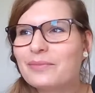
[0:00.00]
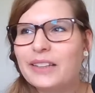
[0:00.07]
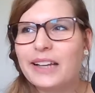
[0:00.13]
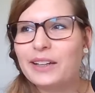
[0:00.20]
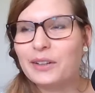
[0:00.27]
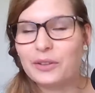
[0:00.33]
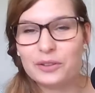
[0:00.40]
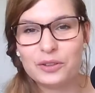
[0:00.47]

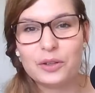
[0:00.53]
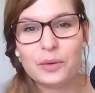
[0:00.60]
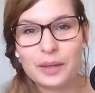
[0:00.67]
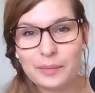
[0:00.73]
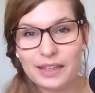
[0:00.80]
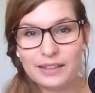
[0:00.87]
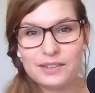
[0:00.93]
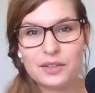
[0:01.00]
don't know, you know what I
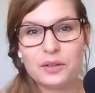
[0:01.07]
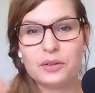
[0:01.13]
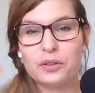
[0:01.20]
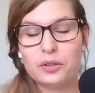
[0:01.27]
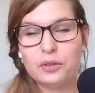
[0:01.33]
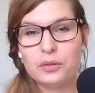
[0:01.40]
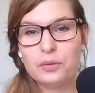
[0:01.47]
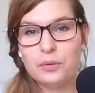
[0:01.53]
mean? So
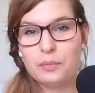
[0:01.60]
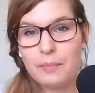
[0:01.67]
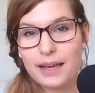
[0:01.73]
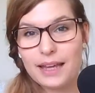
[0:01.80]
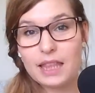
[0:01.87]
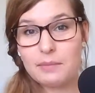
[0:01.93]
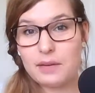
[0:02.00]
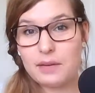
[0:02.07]
you
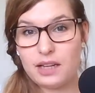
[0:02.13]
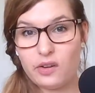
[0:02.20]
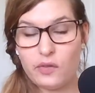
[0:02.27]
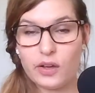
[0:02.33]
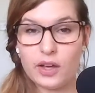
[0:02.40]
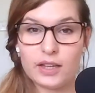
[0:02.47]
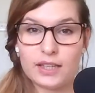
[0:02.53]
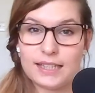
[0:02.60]
make the money
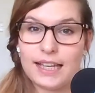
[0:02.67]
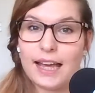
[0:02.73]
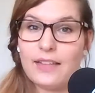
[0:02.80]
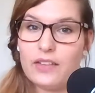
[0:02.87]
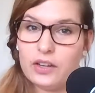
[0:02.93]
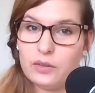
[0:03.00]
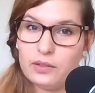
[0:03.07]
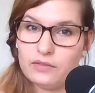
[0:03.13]
first, and
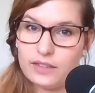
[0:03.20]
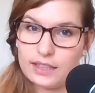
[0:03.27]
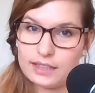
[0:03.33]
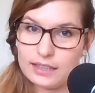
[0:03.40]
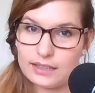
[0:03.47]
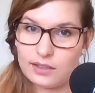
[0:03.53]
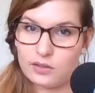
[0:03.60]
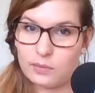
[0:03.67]
then you invest
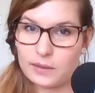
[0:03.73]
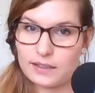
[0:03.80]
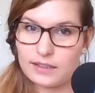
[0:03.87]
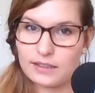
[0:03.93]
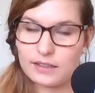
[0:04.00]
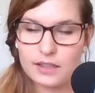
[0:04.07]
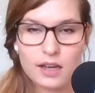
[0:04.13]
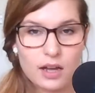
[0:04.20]
it in your
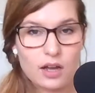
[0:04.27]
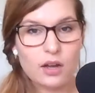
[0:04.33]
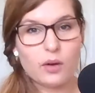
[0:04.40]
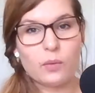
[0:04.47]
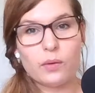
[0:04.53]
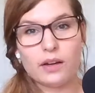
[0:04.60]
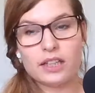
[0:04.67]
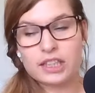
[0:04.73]
business,
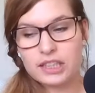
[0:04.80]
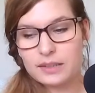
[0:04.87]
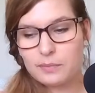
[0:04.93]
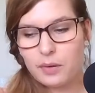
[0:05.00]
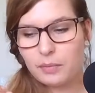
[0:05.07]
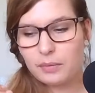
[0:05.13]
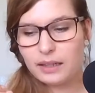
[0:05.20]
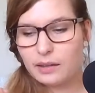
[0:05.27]
which is
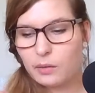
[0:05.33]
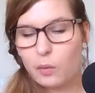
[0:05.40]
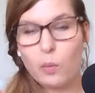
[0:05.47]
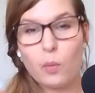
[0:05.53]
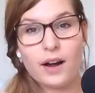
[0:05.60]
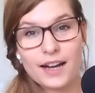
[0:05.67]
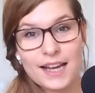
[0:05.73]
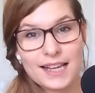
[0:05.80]
probably
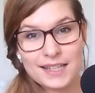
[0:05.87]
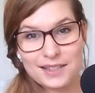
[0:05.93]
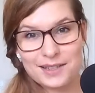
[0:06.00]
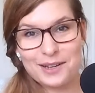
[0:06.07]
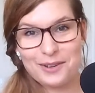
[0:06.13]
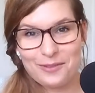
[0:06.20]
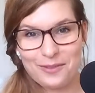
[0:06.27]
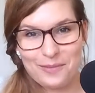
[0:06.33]

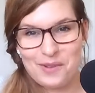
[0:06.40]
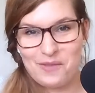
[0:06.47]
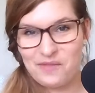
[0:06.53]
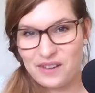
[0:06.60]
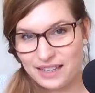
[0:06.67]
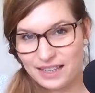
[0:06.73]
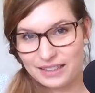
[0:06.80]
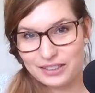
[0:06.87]
wiser from a
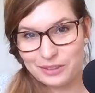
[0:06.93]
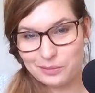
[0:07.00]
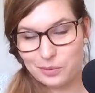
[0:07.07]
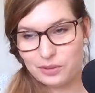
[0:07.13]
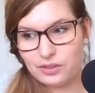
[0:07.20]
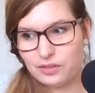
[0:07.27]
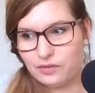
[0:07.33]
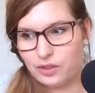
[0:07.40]
financial
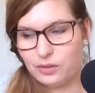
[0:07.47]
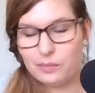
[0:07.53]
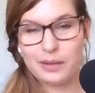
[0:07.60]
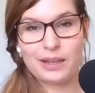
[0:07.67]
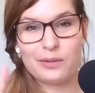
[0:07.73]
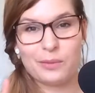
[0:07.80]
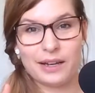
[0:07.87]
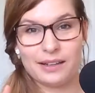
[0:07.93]
point of view. By
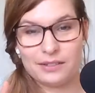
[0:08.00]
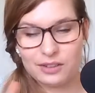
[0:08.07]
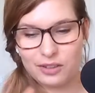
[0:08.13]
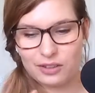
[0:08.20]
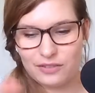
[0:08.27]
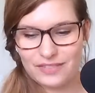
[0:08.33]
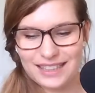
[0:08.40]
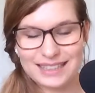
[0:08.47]
the way, none
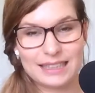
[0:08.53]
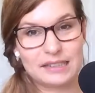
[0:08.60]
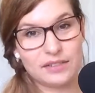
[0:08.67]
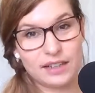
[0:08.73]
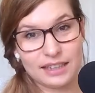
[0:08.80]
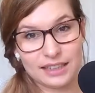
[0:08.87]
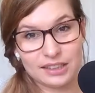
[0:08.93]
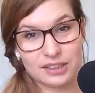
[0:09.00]
of this is
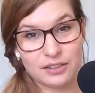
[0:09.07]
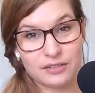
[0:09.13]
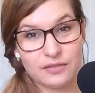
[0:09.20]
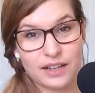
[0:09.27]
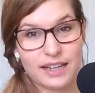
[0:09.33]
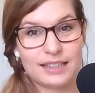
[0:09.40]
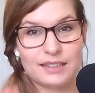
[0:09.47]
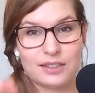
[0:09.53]
financial
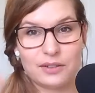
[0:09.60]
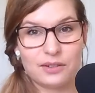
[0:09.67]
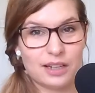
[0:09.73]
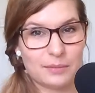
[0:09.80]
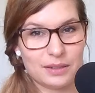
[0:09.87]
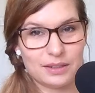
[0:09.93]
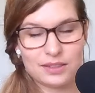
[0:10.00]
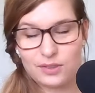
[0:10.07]
advice. Don't
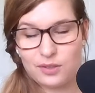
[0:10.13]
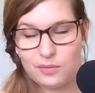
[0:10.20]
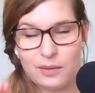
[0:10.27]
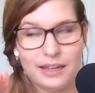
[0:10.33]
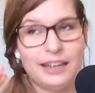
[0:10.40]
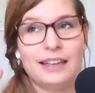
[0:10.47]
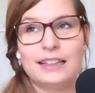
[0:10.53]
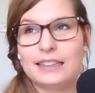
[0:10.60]
come and sue
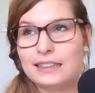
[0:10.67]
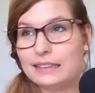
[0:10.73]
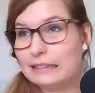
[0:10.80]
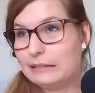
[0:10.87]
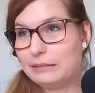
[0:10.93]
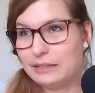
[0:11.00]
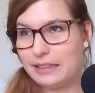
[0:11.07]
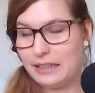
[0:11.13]
me.
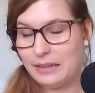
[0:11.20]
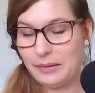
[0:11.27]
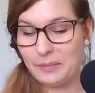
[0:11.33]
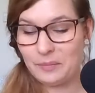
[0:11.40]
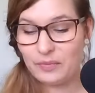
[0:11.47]
Anyway,